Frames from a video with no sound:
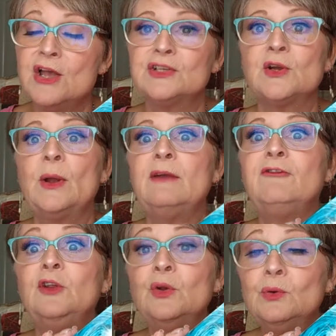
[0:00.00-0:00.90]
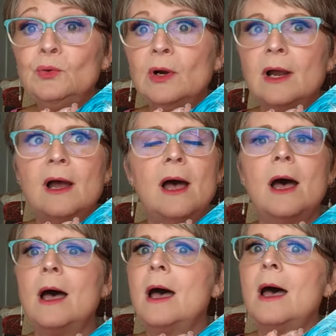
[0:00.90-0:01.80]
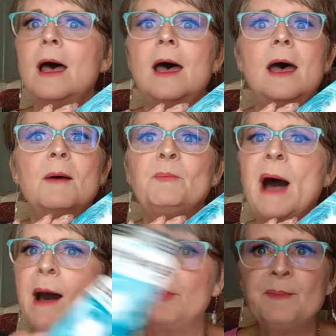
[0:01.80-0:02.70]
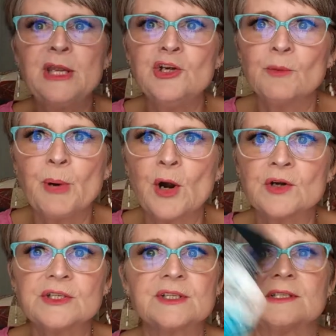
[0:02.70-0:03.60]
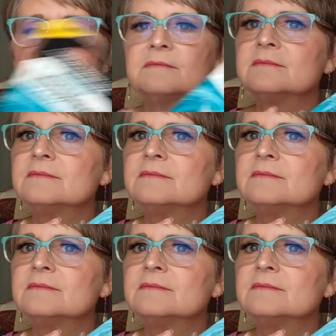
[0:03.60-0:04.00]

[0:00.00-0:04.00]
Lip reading: So if you pop them in your purse,